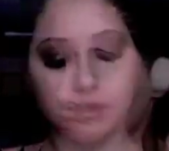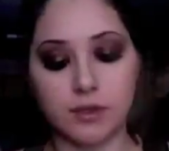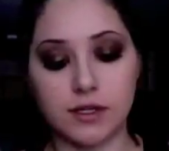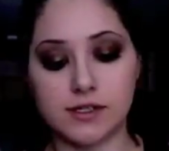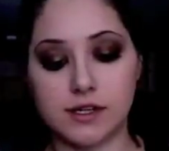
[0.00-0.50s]

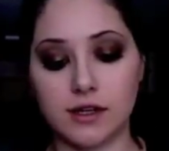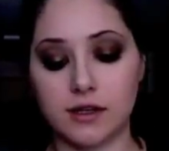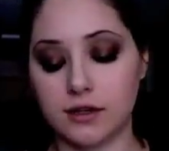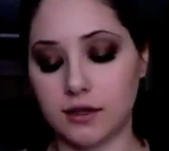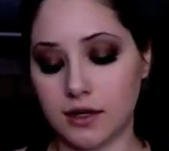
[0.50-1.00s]
I'm going to
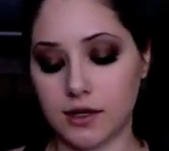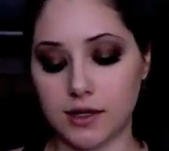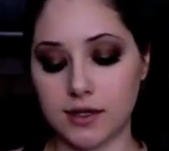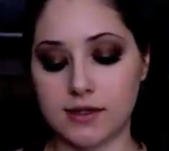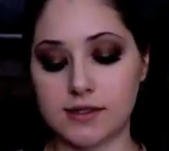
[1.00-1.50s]
take,
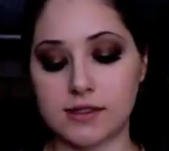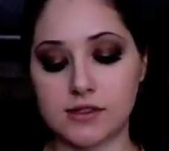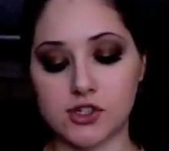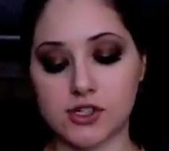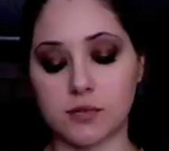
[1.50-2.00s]
this is
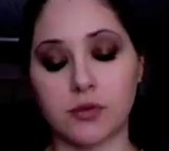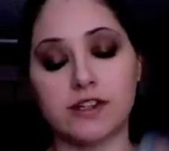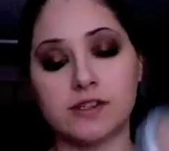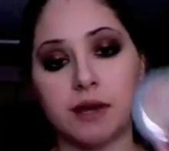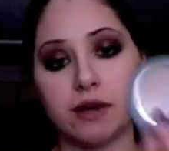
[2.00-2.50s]
just a
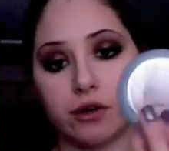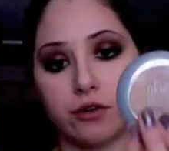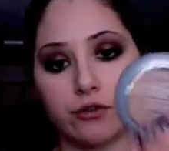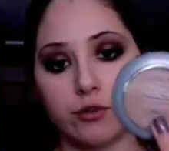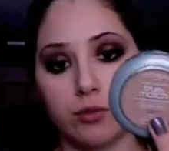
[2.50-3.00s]
pressed powder
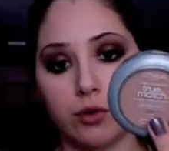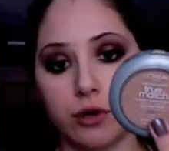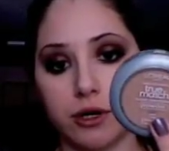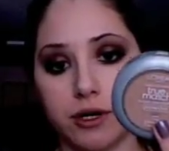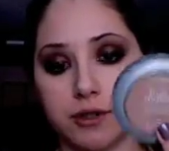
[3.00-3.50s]
from
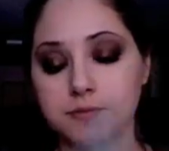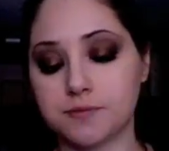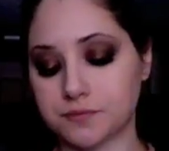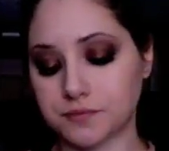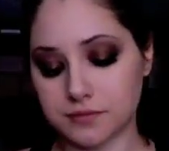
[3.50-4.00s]
L'Oreal.
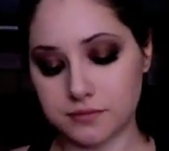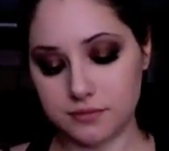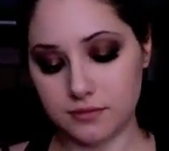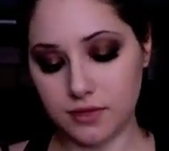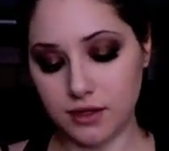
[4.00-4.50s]

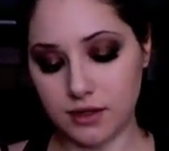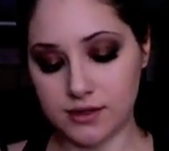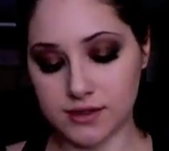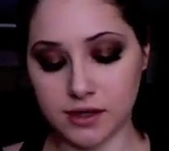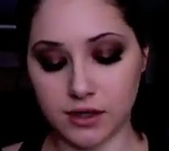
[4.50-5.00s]
It's
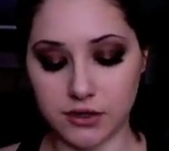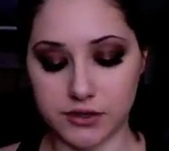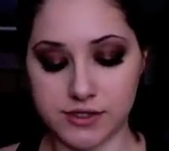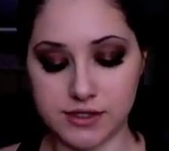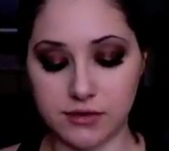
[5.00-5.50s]
color
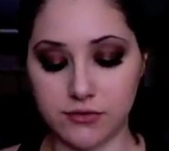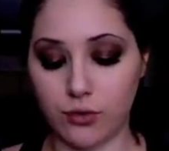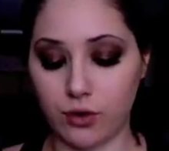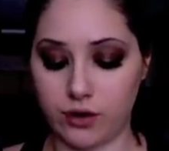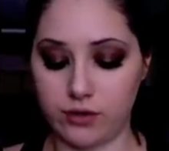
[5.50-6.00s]

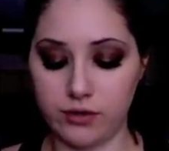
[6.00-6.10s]
C4.